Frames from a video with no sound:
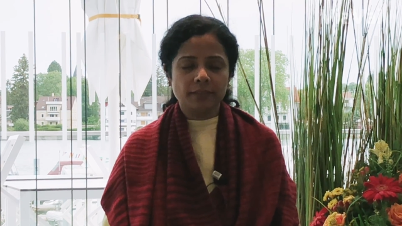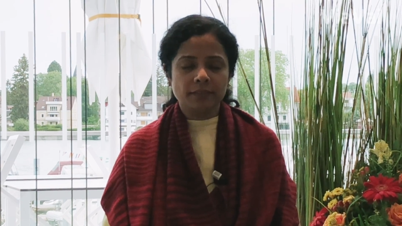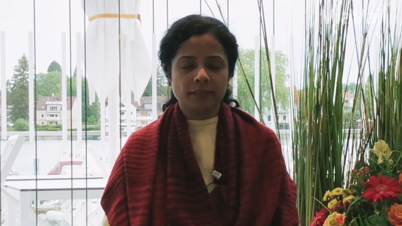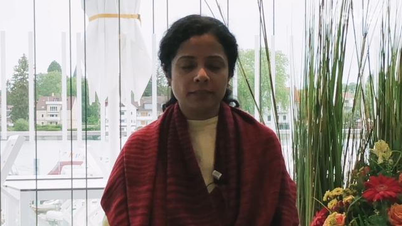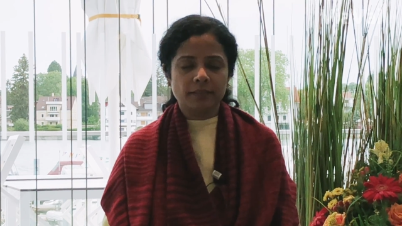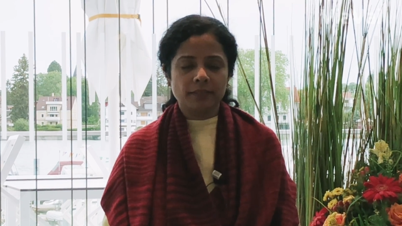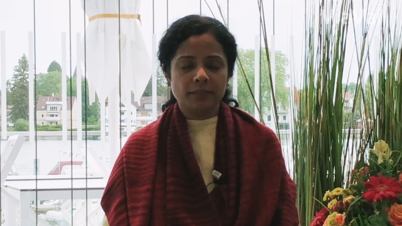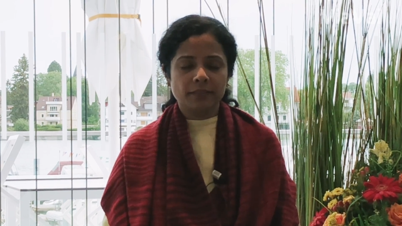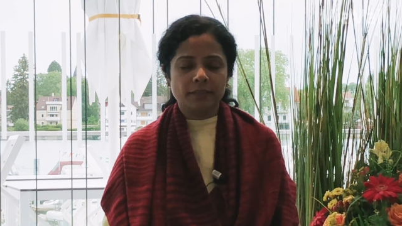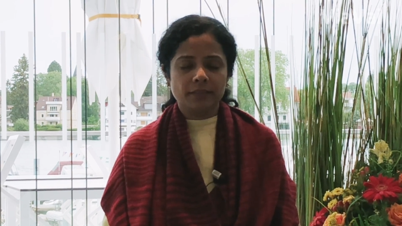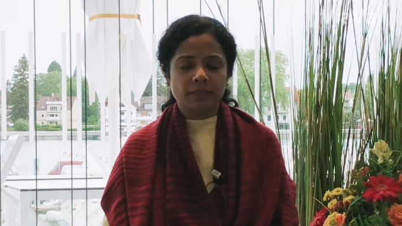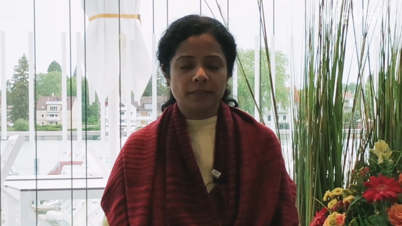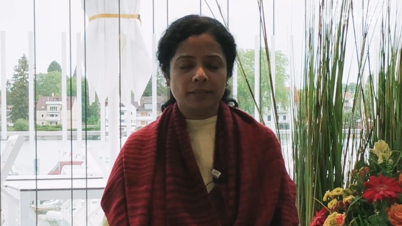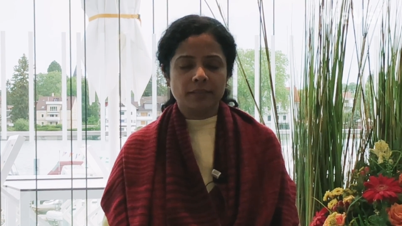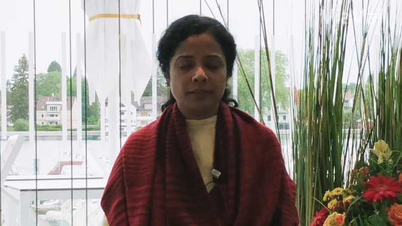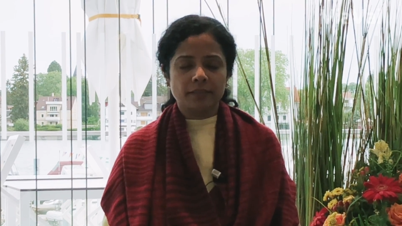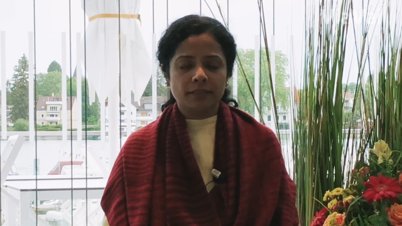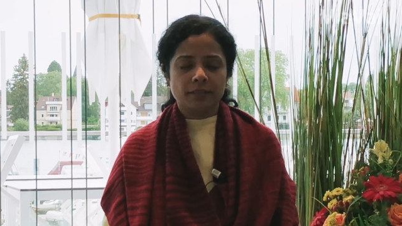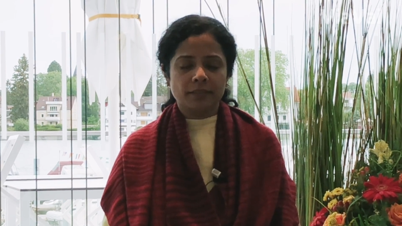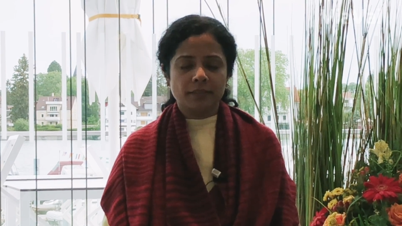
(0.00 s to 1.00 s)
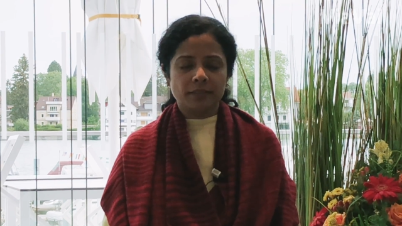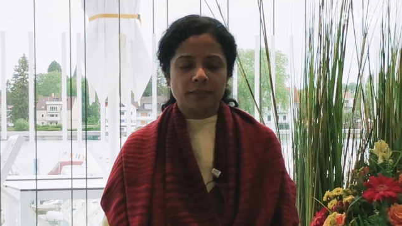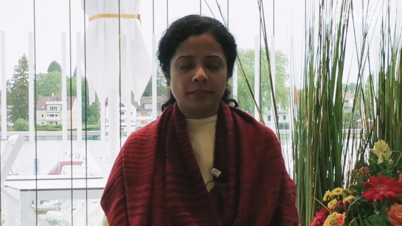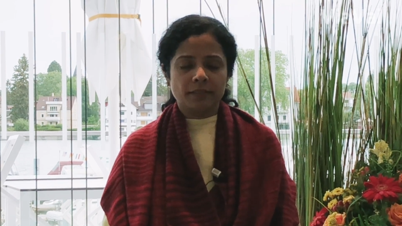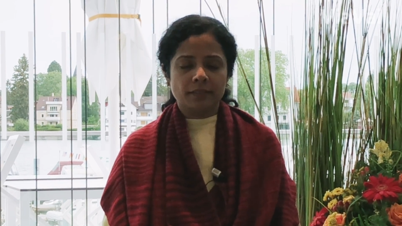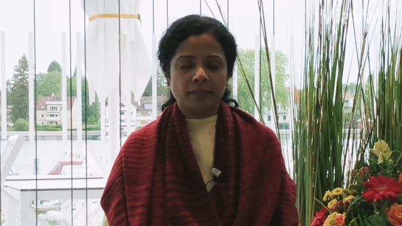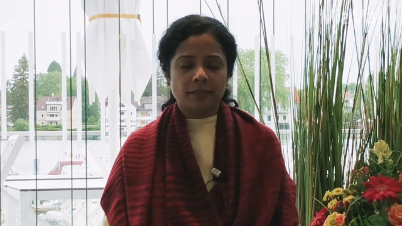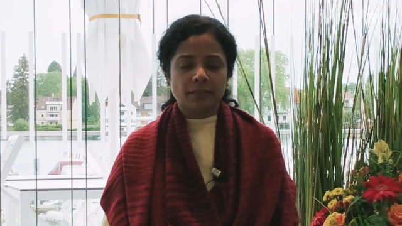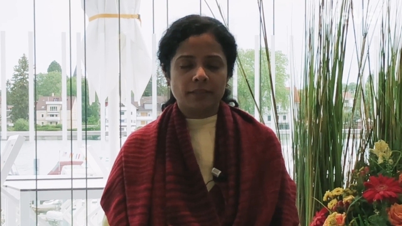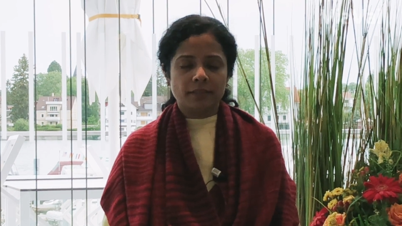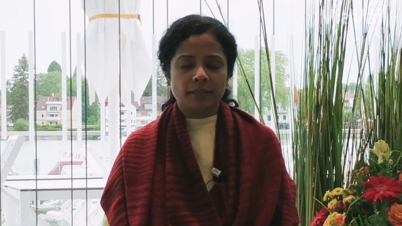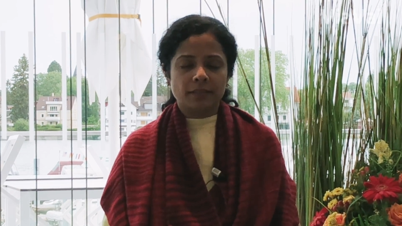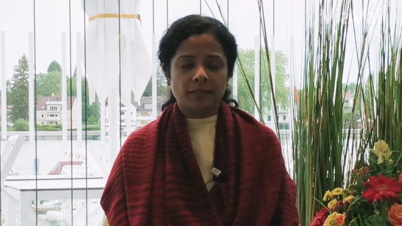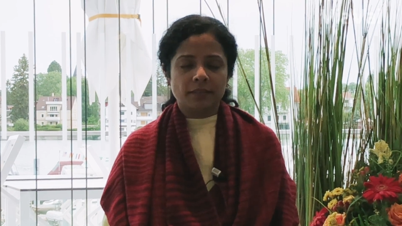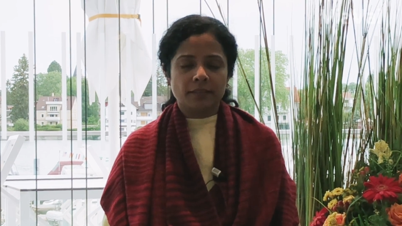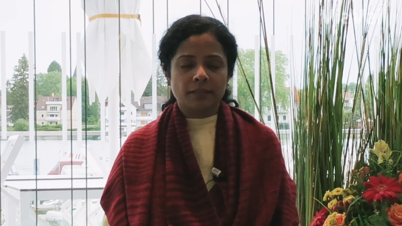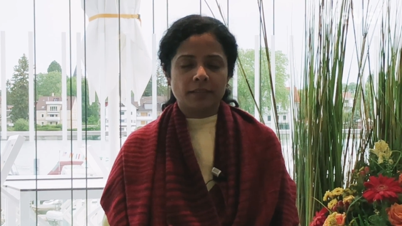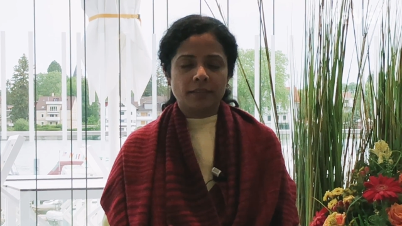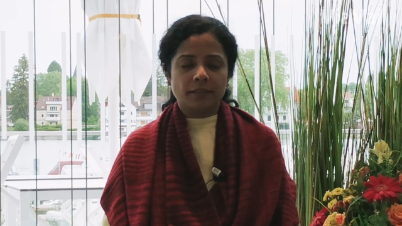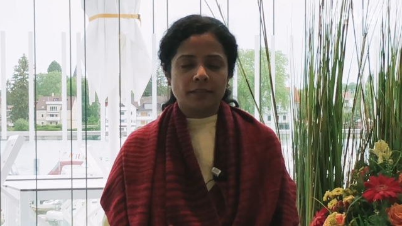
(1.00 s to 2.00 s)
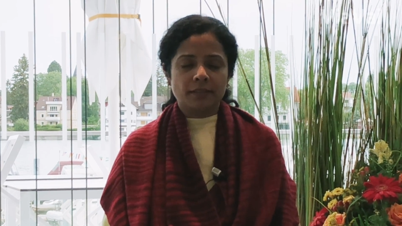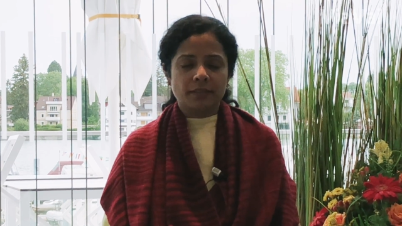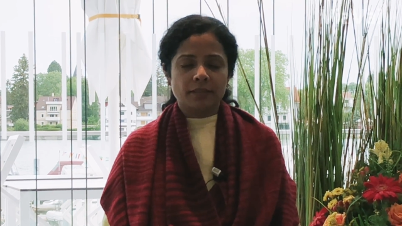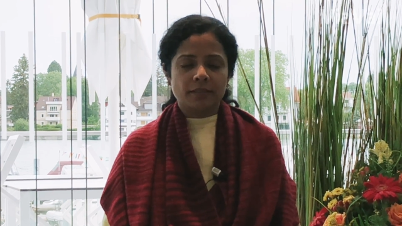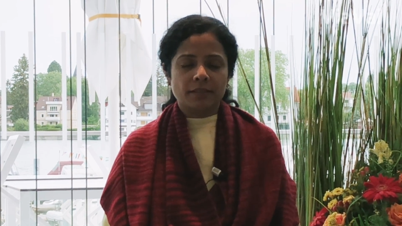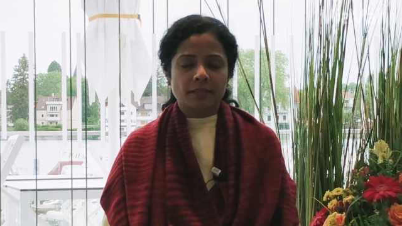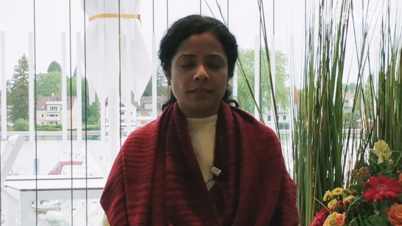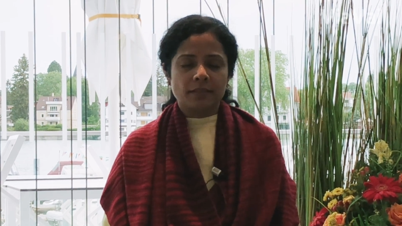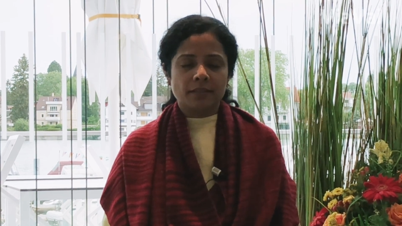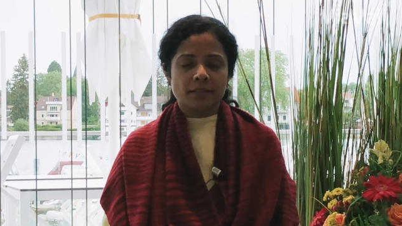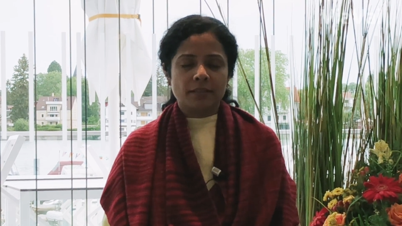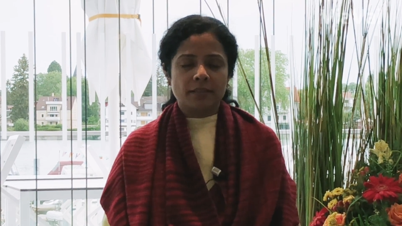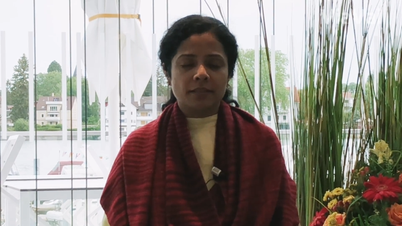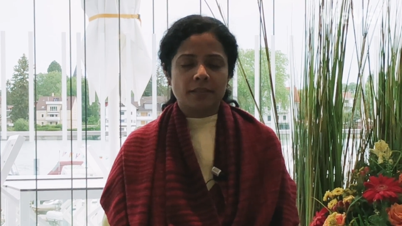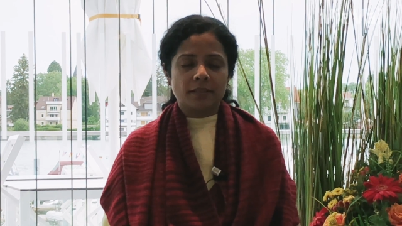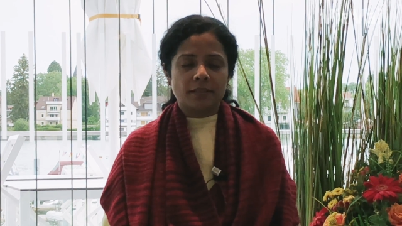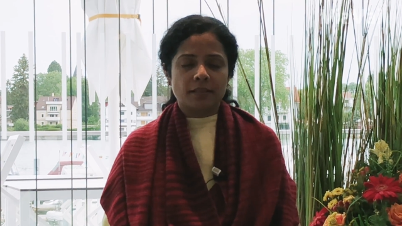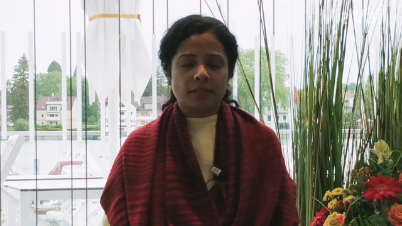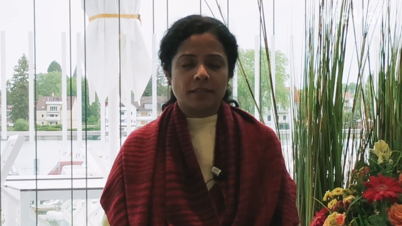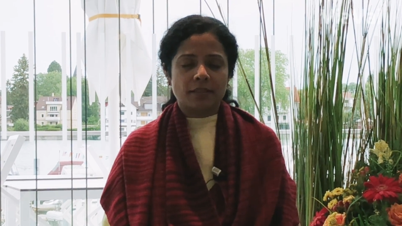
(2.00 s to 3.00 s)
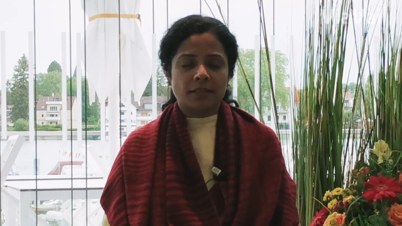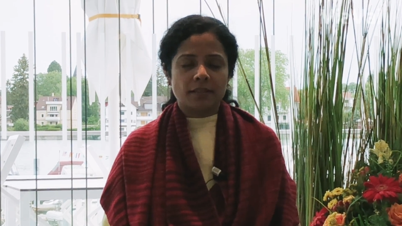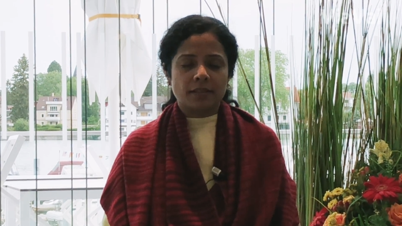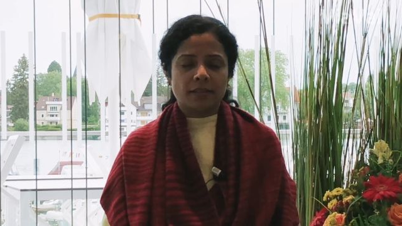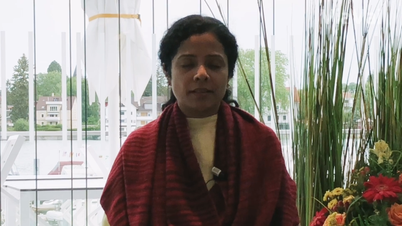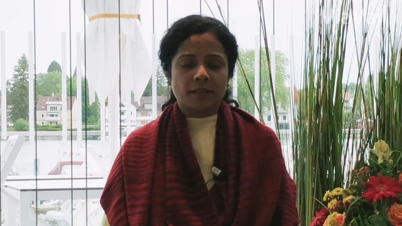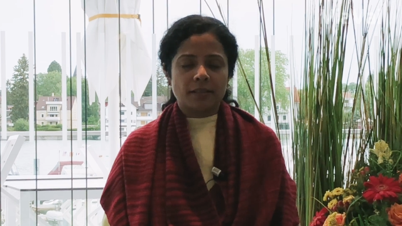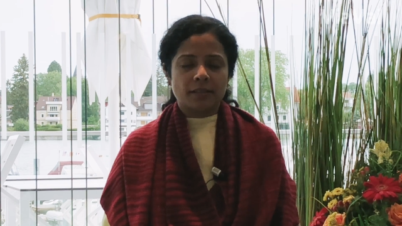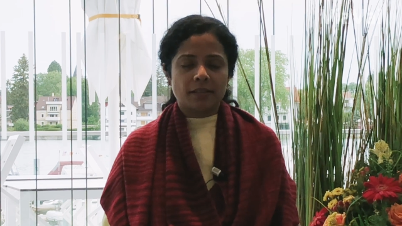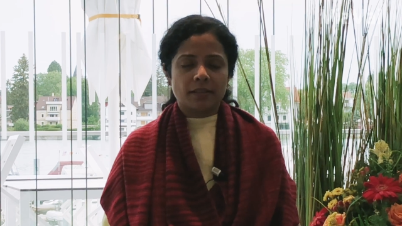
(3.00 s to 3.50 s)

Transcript: (silence)